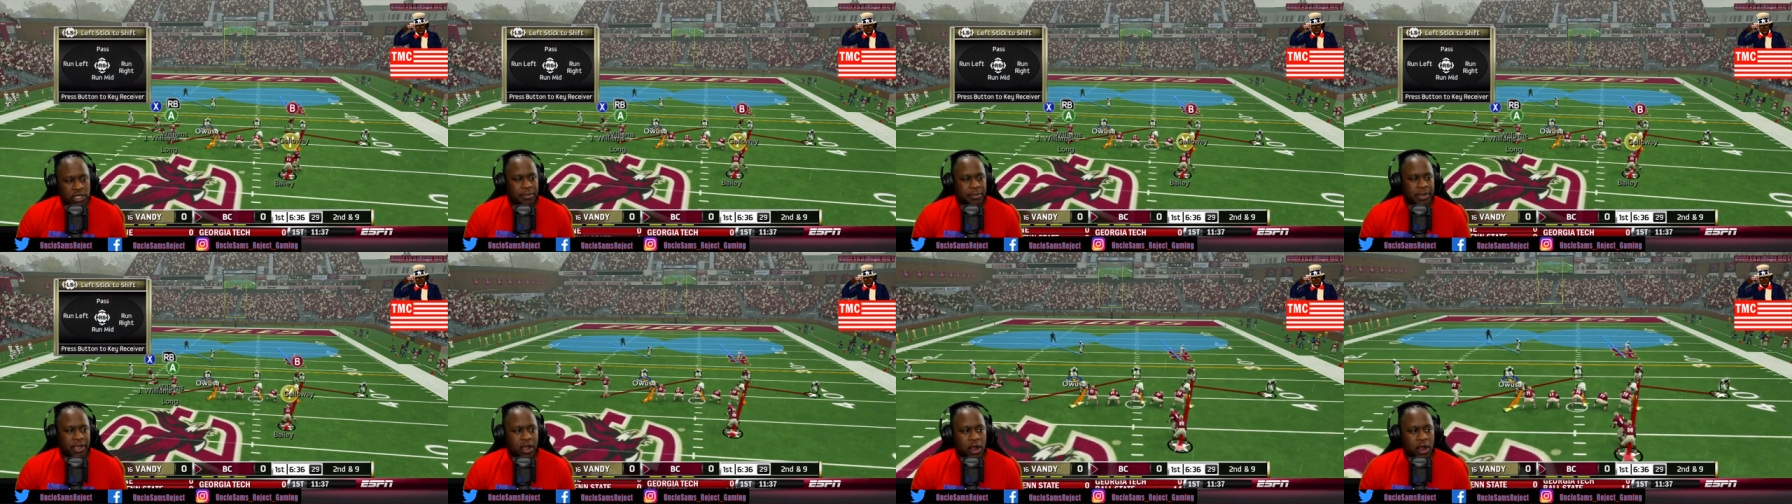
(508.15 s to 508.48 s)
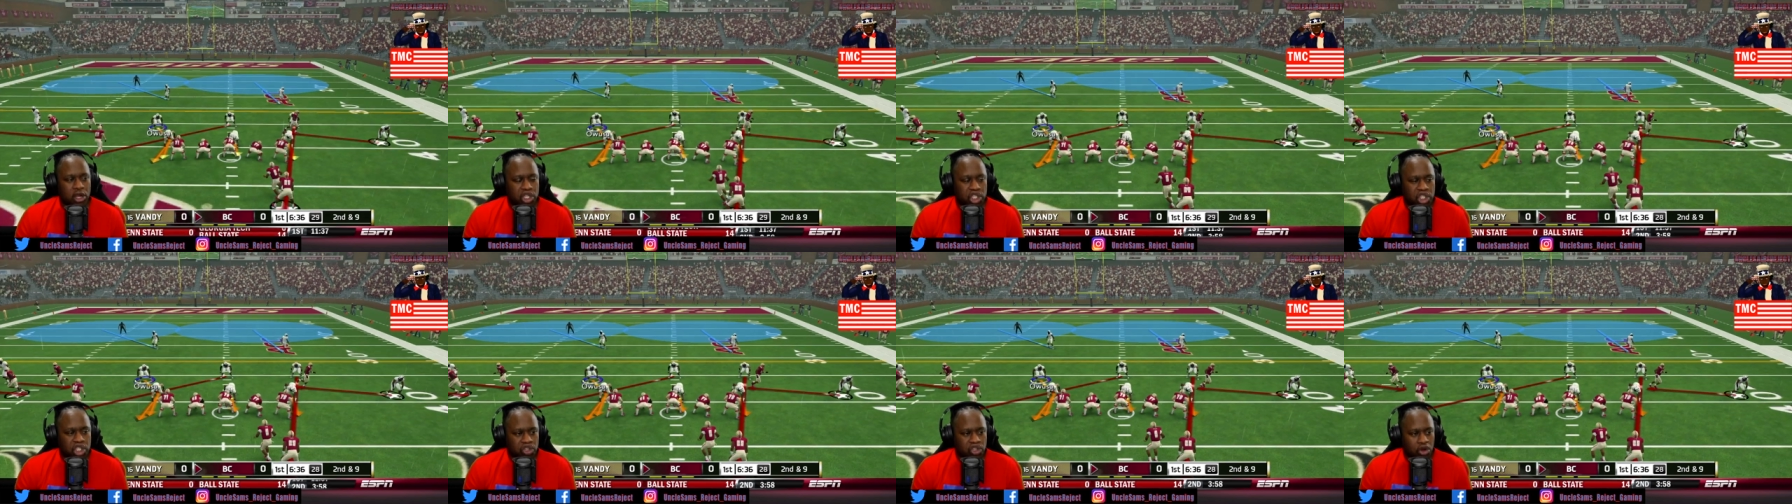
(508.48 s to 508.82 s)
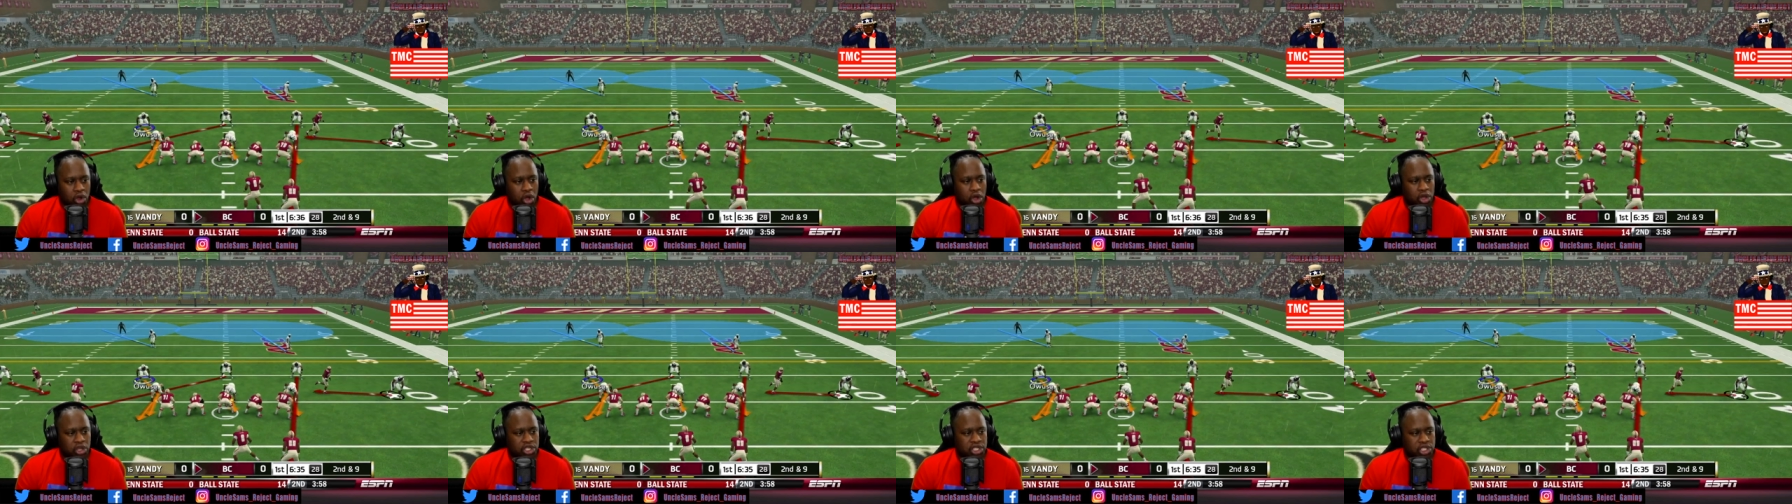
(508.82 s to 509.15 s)
going to be our
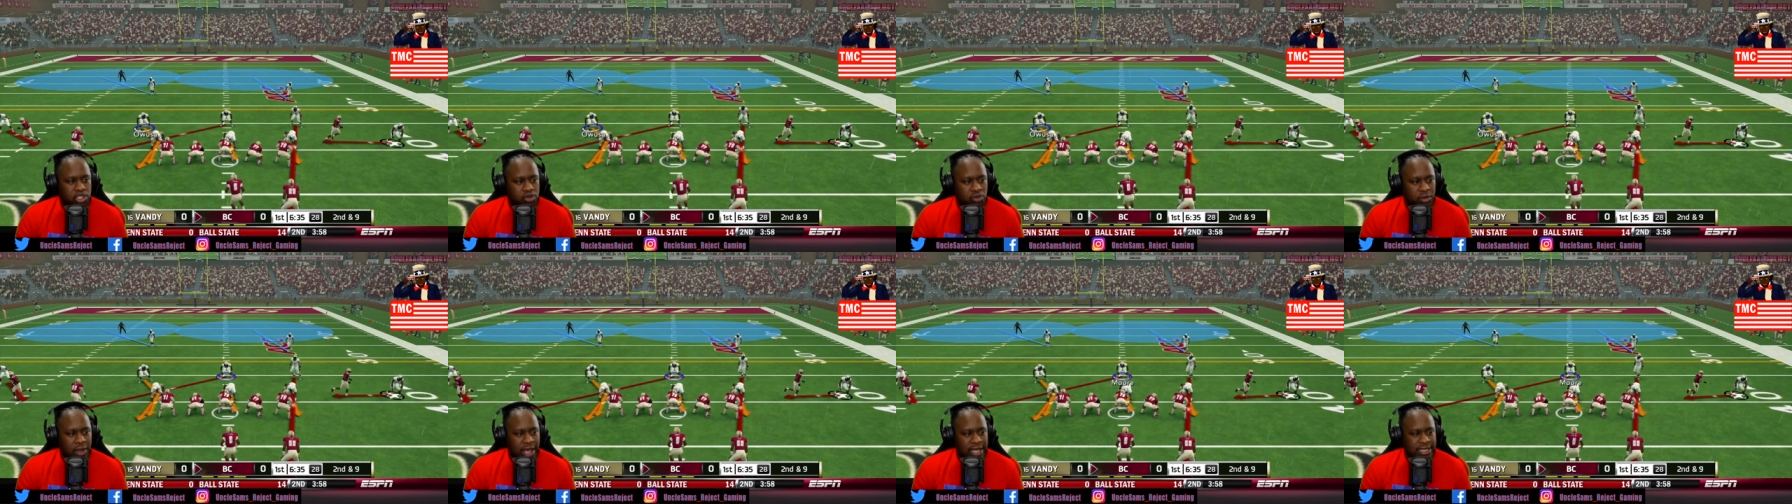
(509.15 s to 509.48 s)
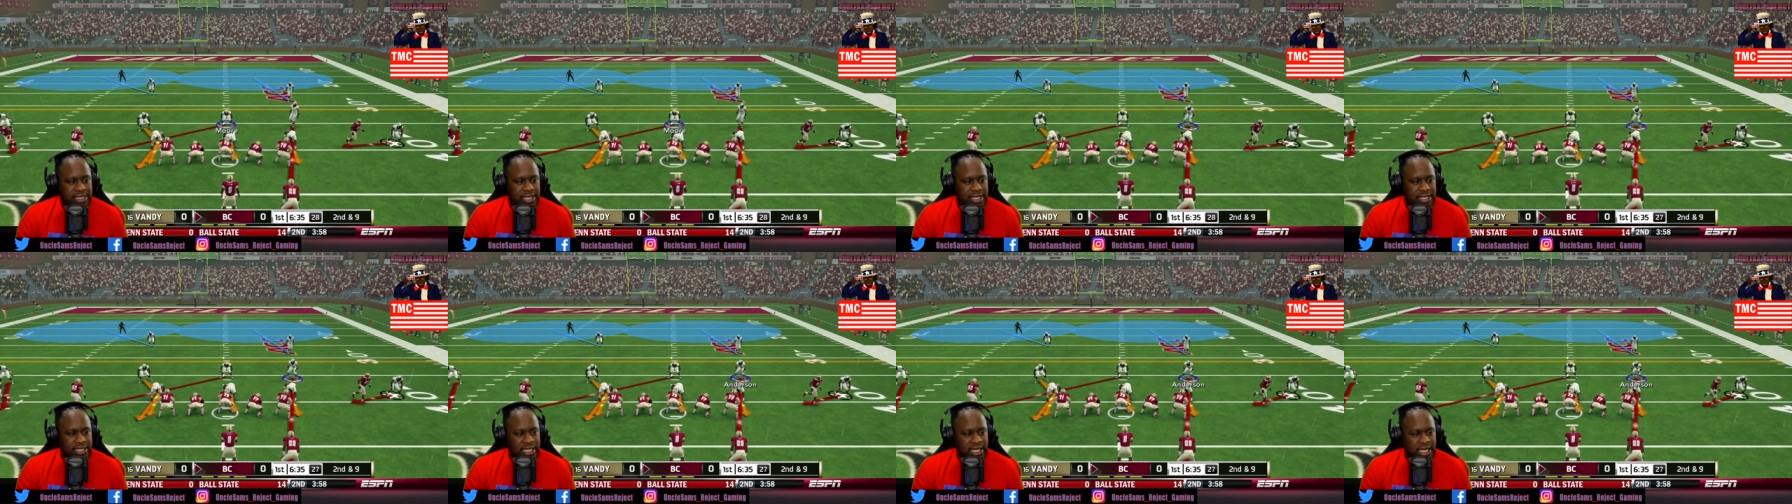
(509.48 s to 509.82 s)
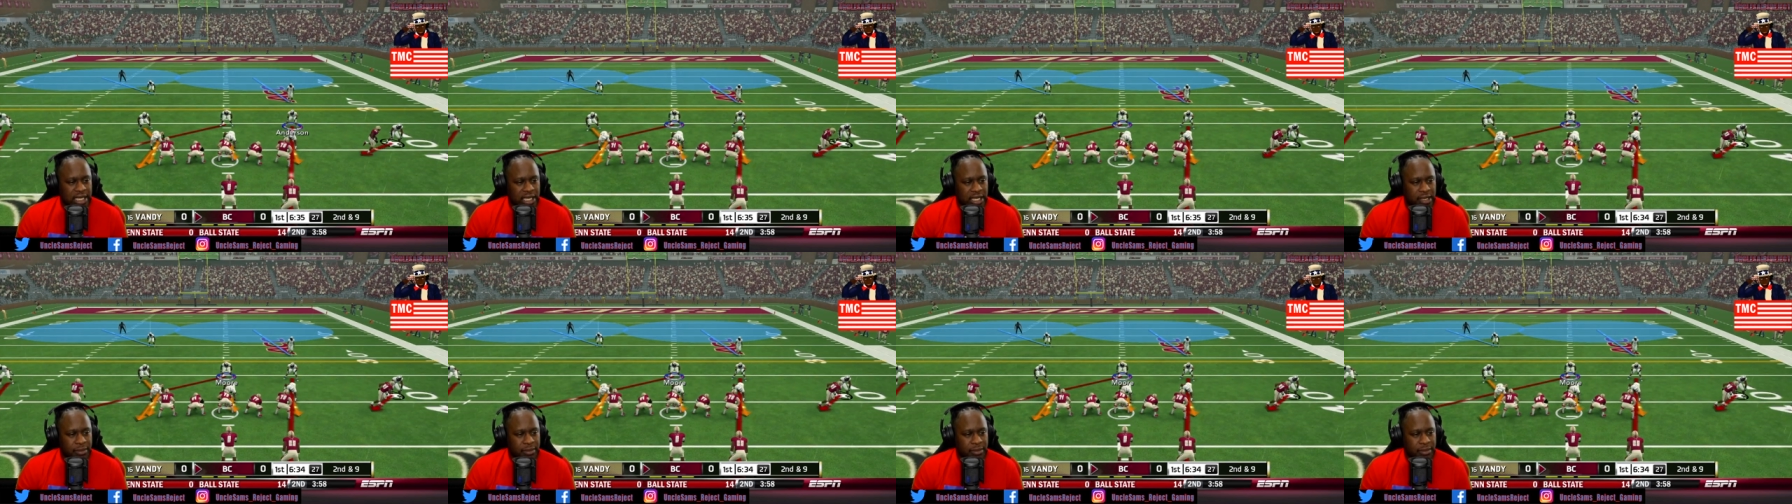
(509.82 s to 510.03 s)
strong suit as a